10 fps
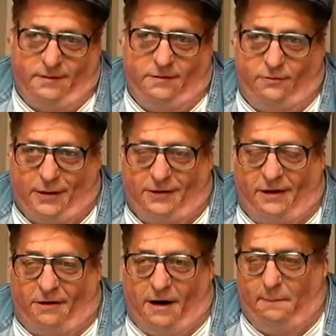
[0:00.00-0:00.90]

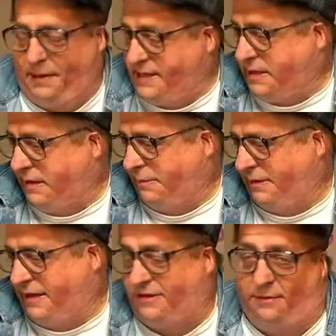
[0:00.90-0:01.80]
dreadlock our armpits, but
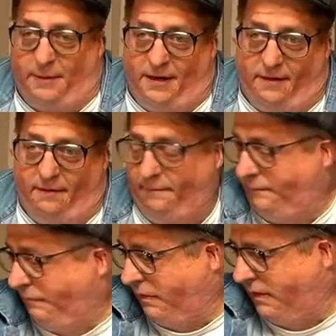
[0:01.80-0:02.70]
that's just me.
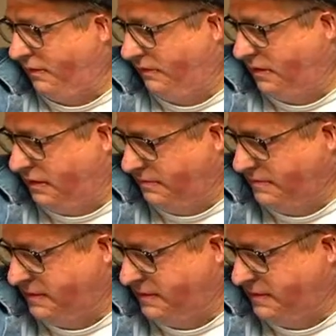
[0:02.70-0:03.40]
So,